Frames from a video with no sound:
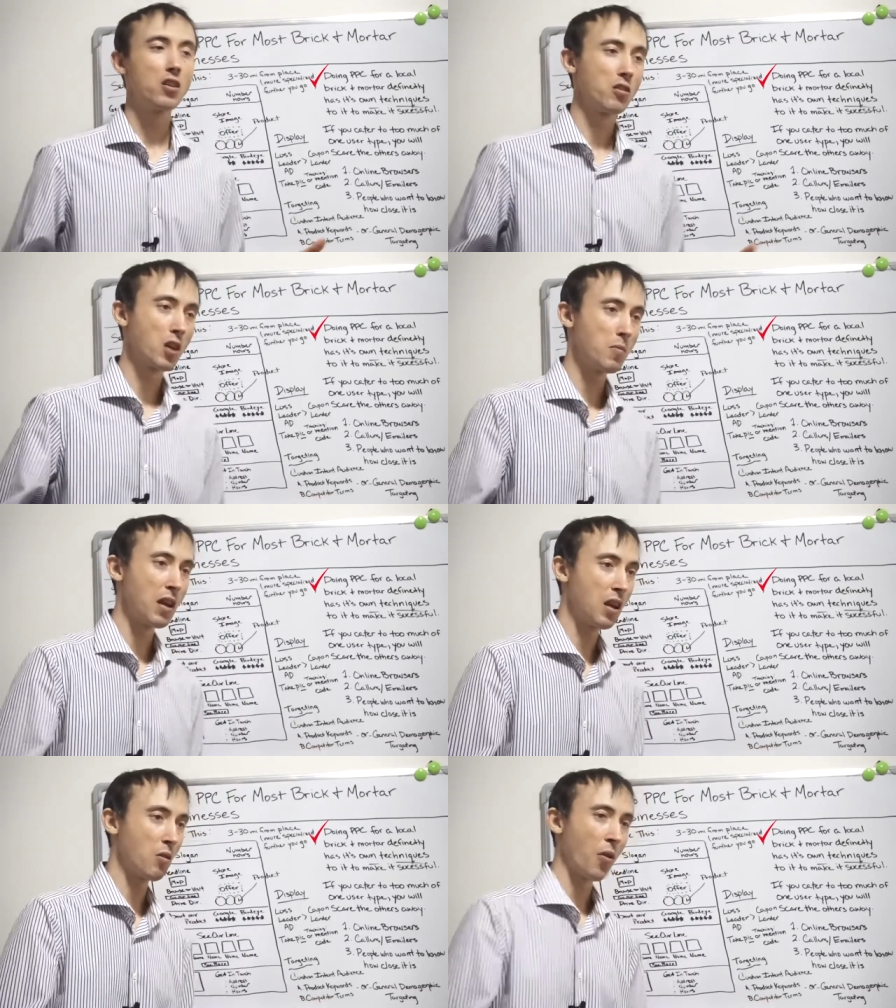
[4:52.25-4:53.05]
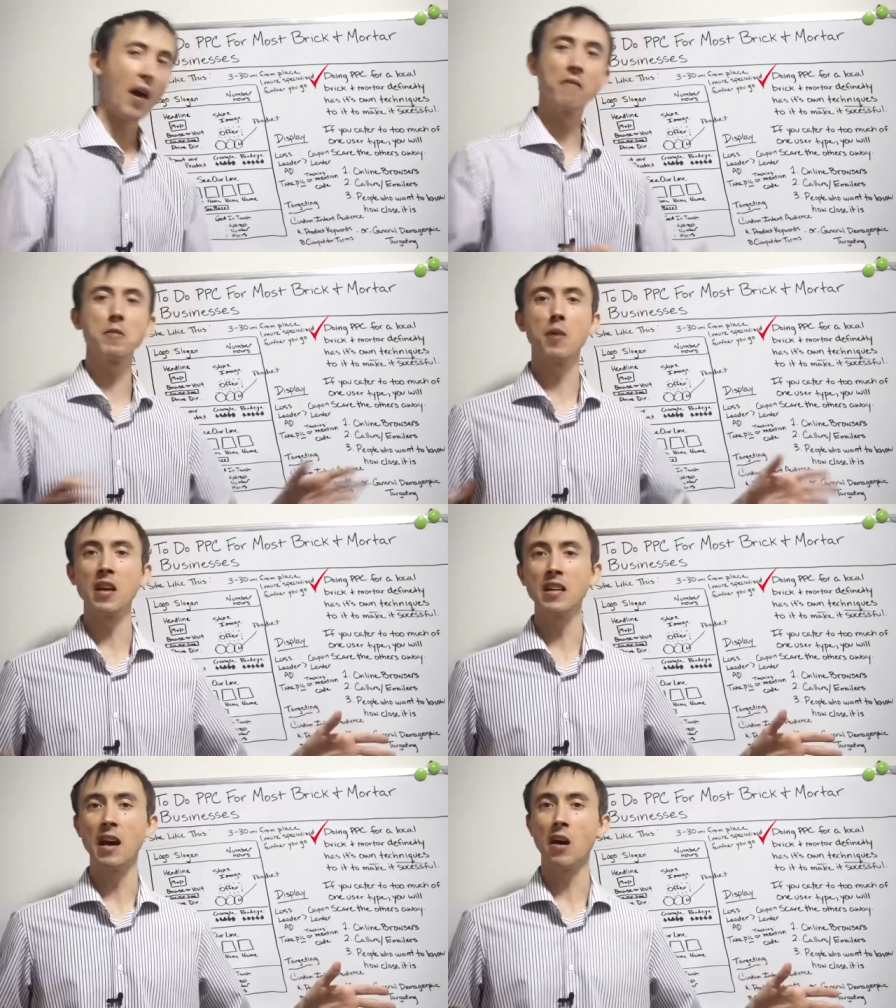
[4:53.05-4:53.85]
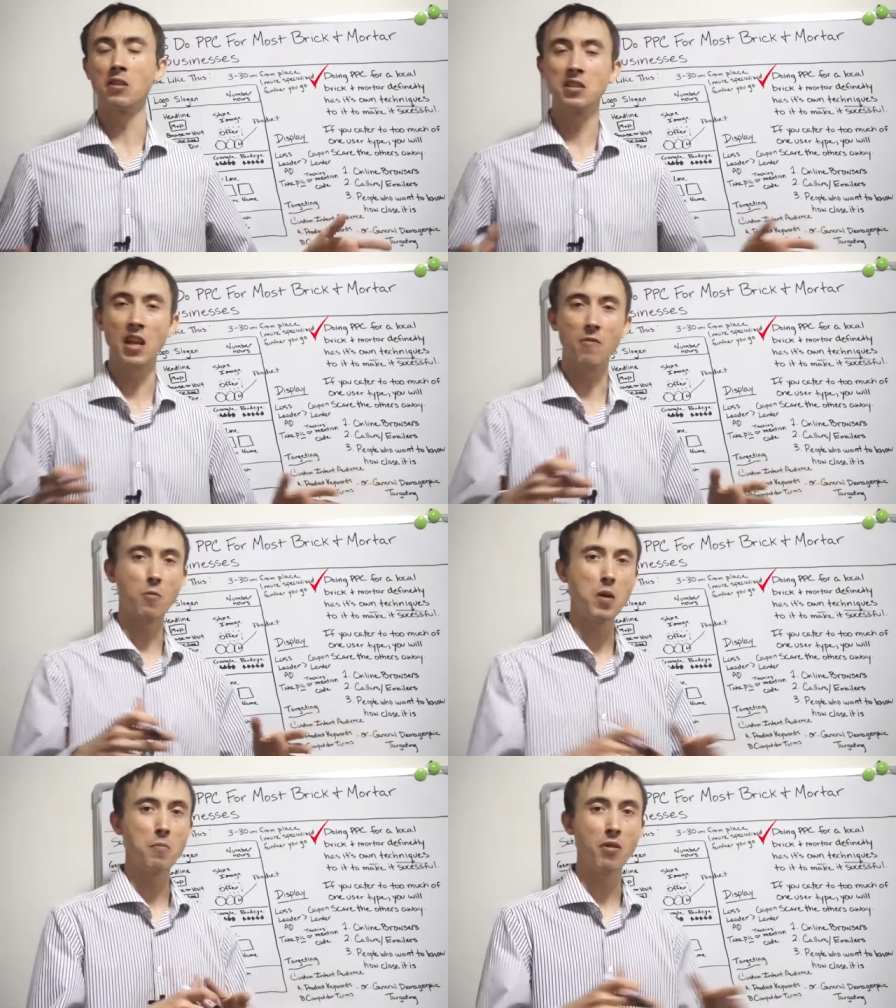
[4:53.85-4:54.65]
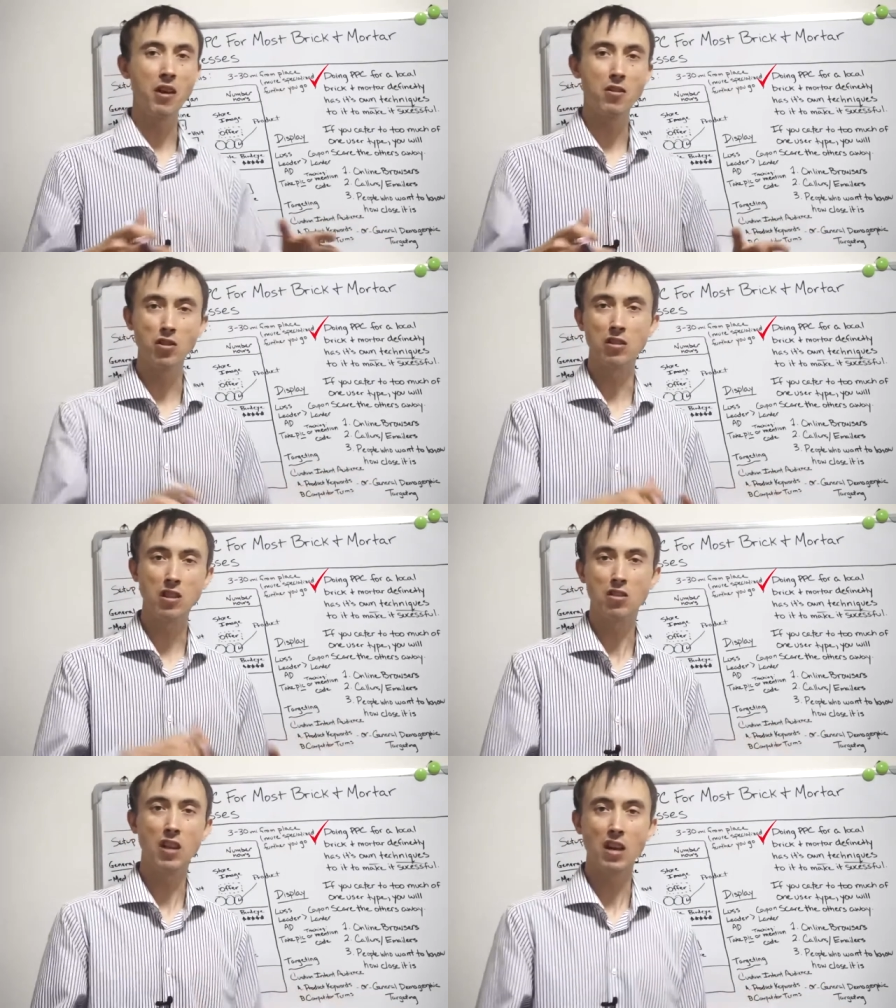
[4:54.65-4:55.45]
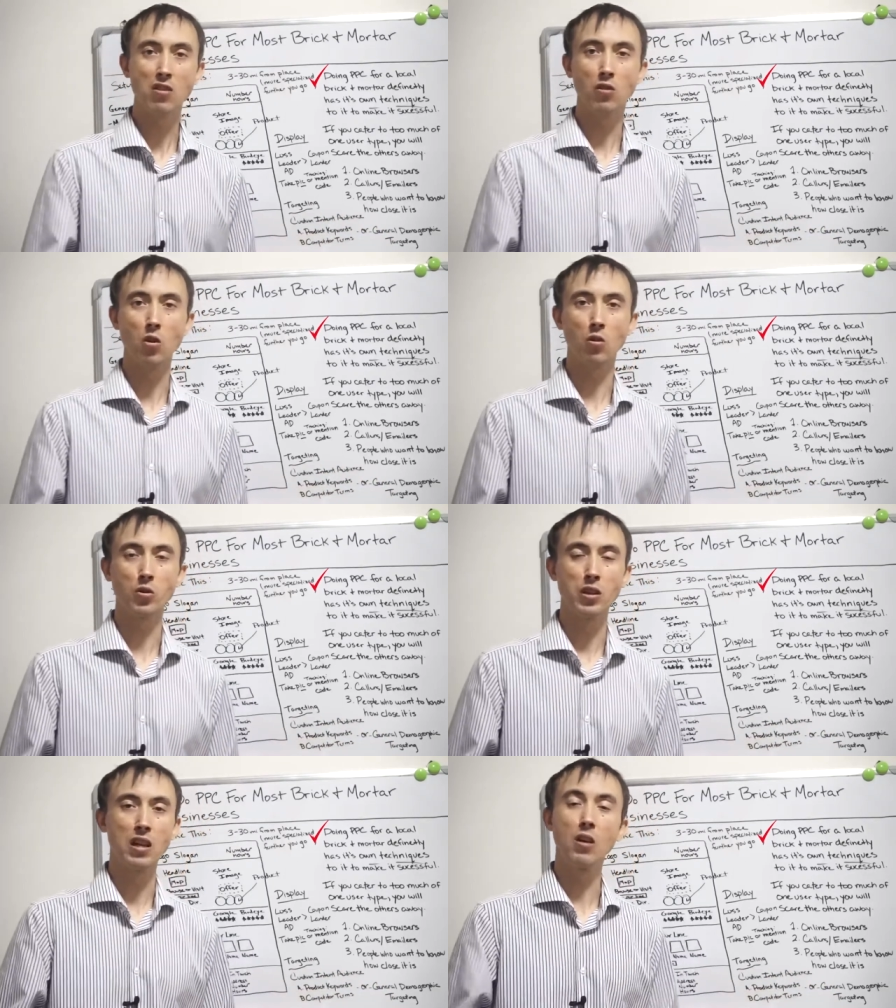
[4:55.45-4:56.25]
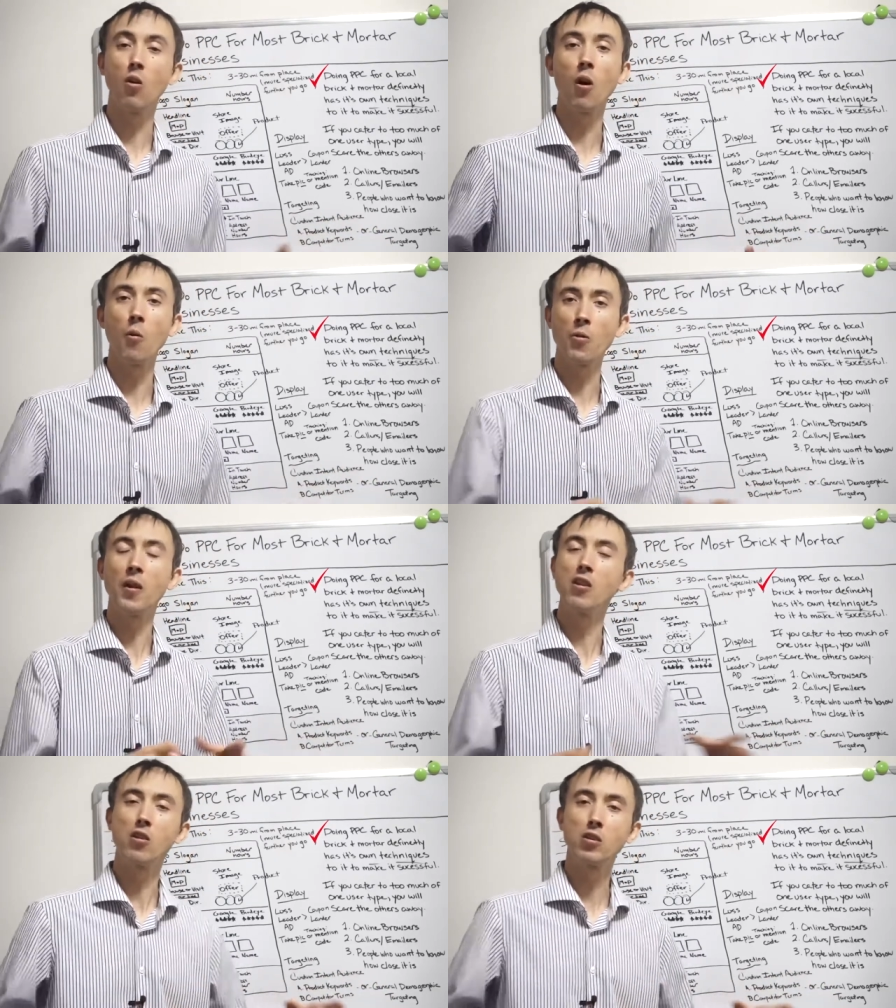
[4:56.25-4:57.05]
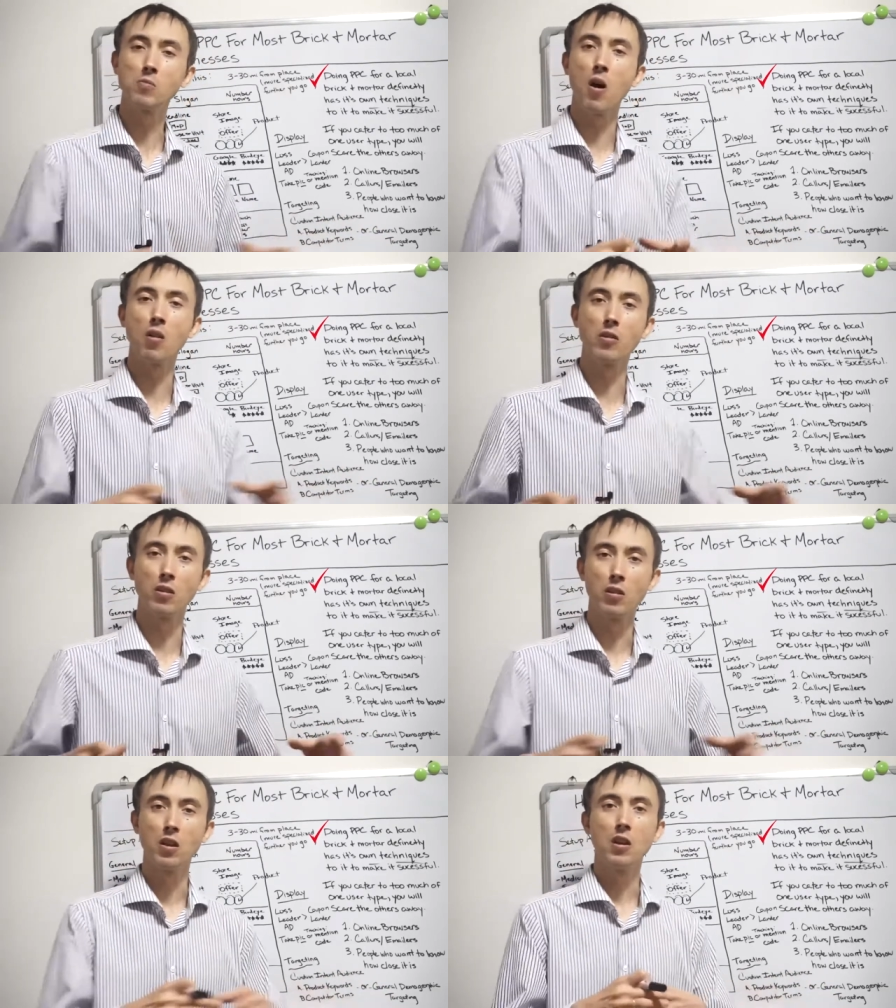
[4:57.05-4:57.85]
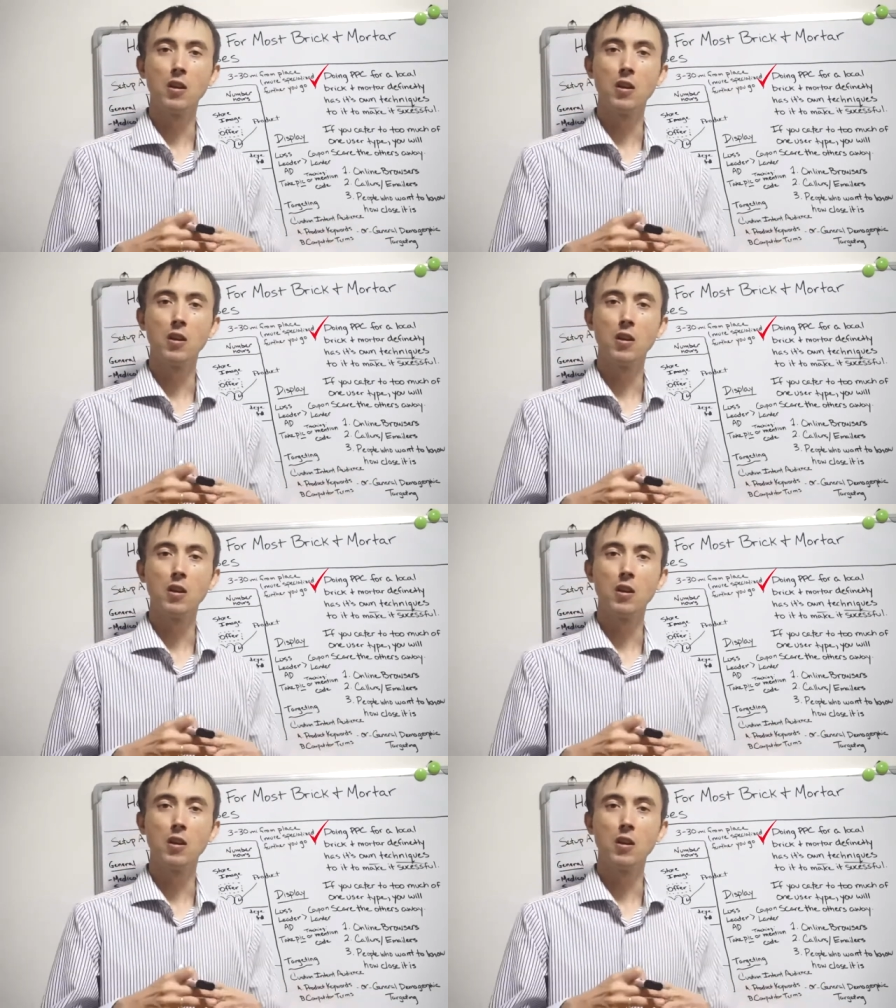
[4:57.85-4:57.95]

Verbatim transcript: You're competing with everybody now instead of the people that are just inside your local city or within your small little